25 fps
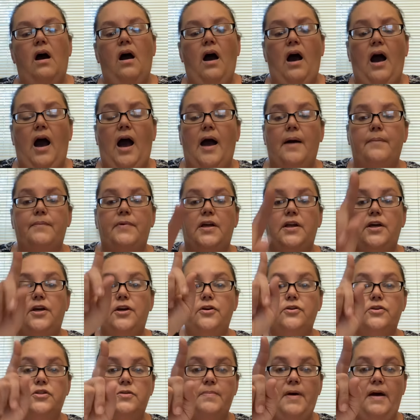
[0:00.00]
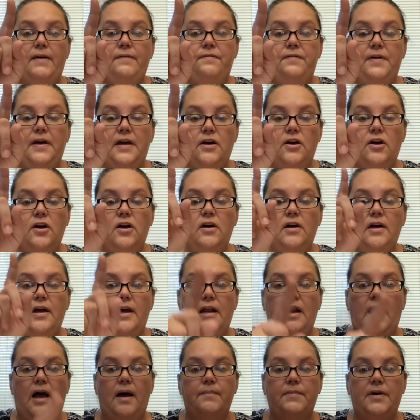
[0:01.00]
I'm going to use my finger
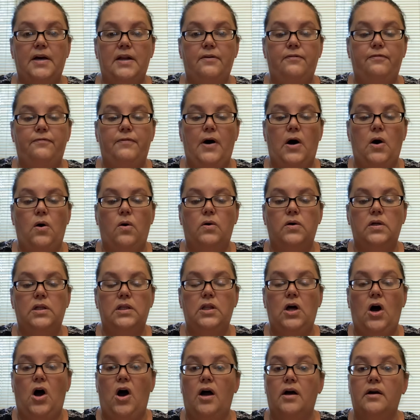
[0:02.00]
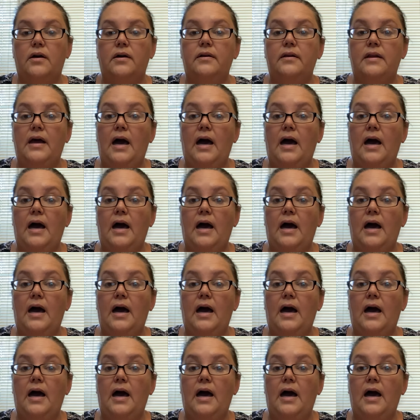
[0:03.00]
and I'm going to follow along.